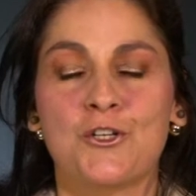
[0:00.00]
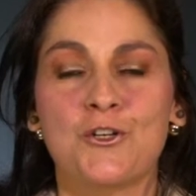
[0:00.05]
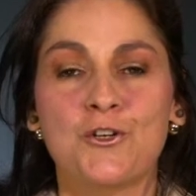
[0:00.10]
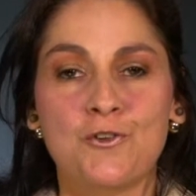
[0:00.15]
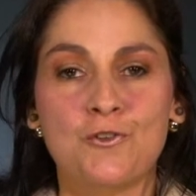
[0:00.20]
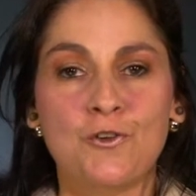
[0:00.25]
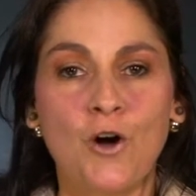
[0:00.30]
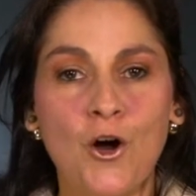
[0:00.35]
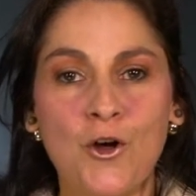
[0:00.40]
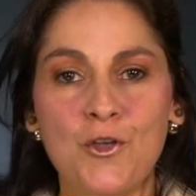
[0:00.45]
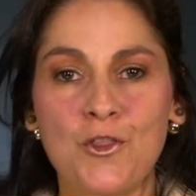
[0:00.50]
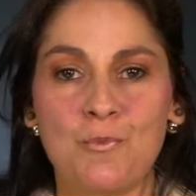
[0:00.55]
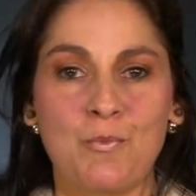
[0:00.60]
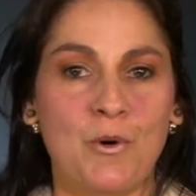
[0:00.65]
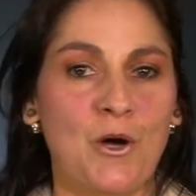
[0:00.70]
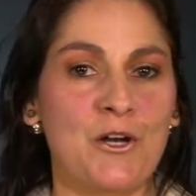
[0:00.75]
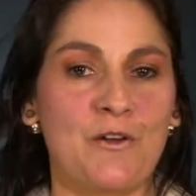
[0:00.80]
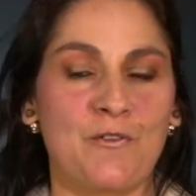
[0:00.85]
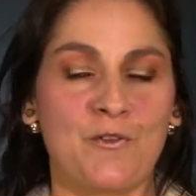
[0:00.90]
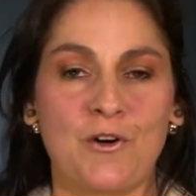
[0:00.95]
to grow the
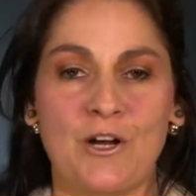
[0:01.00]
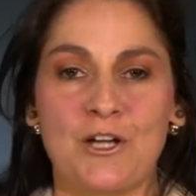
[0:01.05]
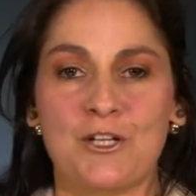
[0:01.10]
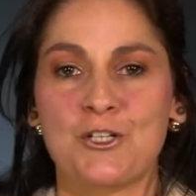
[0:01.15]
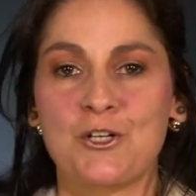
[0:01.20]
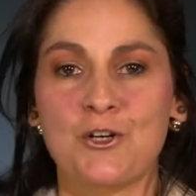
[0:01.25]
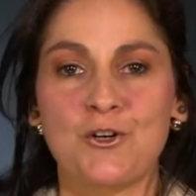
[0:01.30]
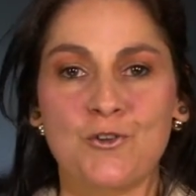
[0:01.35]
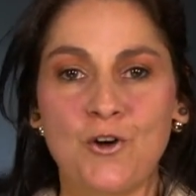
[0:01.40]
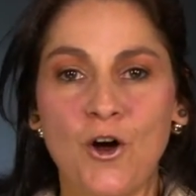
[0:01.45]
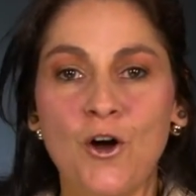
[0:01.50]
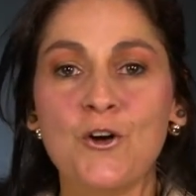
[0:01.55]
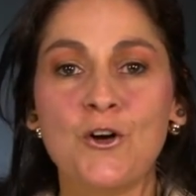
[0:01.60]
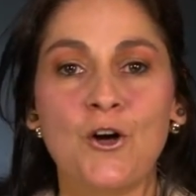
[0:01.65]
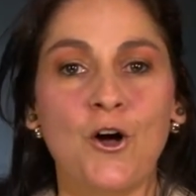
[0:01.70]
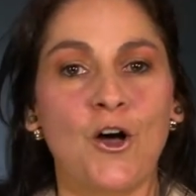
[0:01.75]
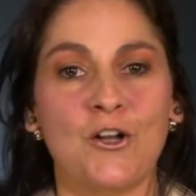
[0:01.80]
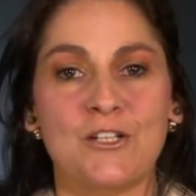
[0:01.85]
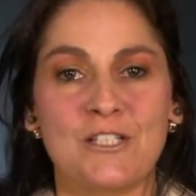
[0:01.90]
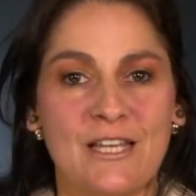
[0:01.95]
body of Christ, to grow
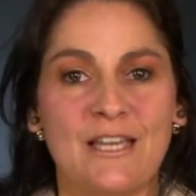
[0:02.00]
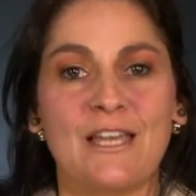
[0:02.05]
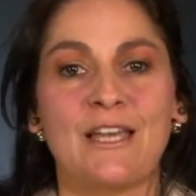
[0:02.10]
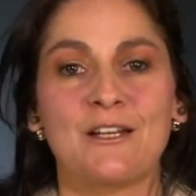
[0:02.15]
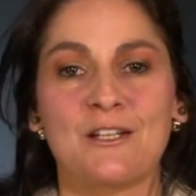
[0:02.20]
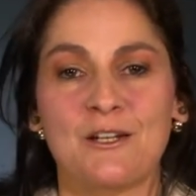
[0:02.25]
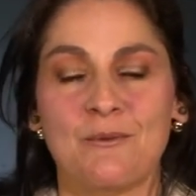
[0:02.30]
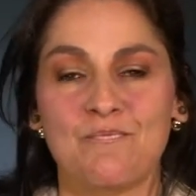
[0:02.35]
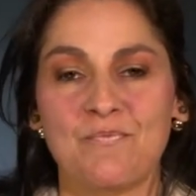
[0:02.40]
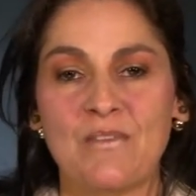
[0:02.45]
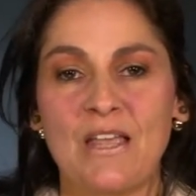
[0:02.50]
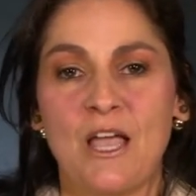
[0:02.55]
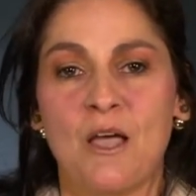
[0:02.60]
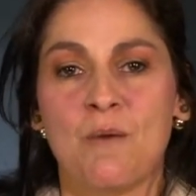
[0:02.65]
God's kingdom.